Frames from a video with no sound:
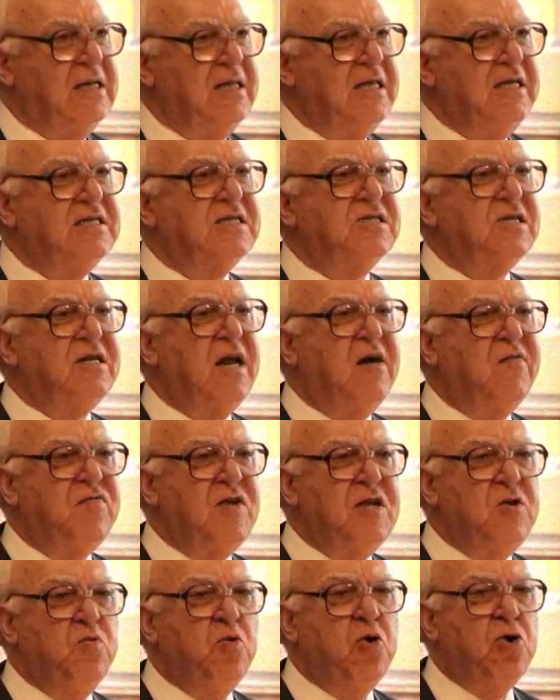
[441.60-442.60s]
these
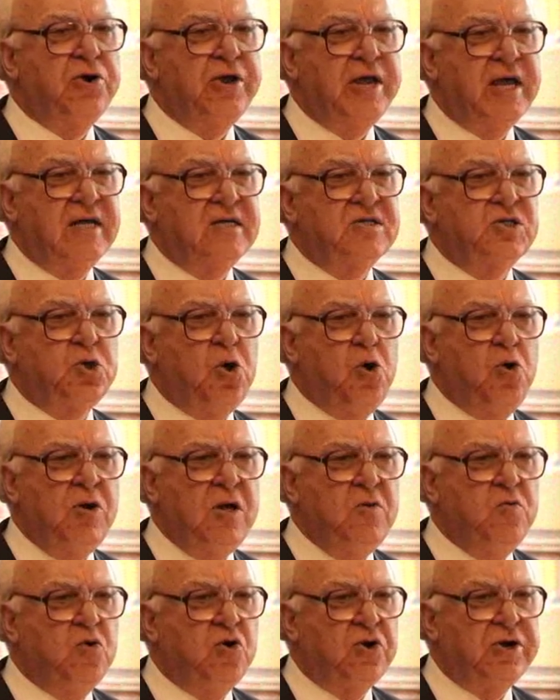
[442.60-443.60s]
lovely warriors,
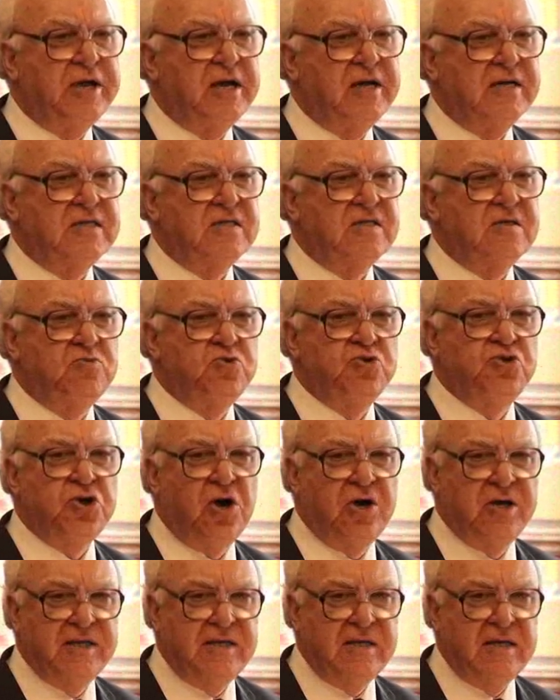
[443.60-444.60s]
holy warriors, the
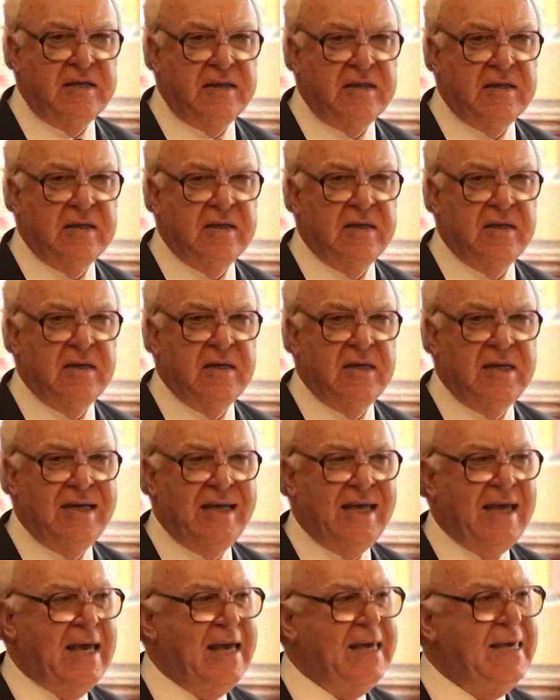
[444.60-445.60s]
Mujahideen,
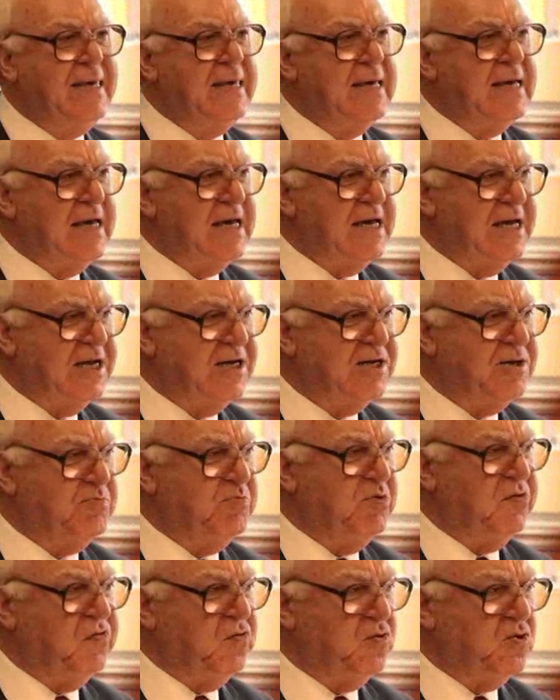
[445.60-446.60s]
a year
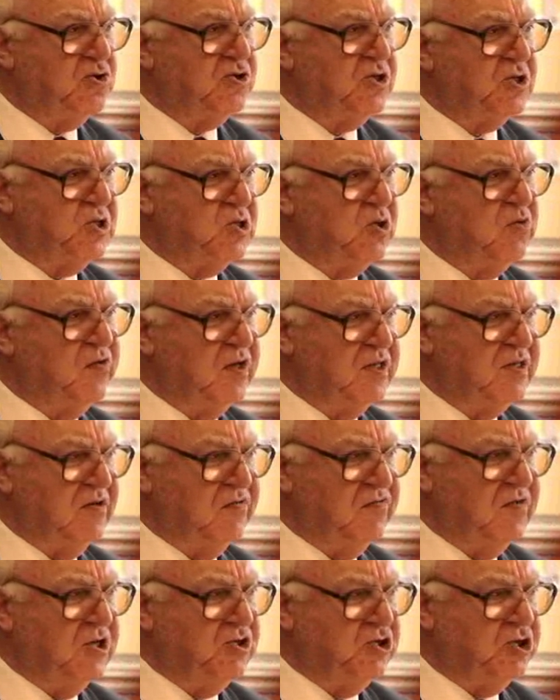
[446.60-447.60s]
before the Soviet
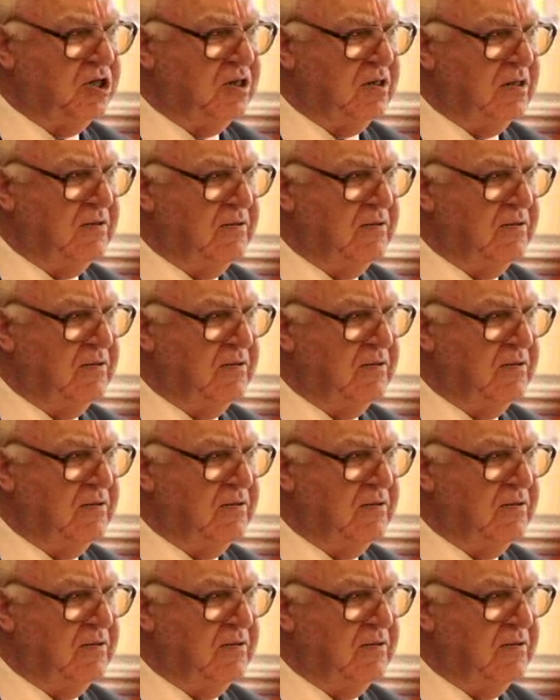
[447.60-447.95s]
invasion.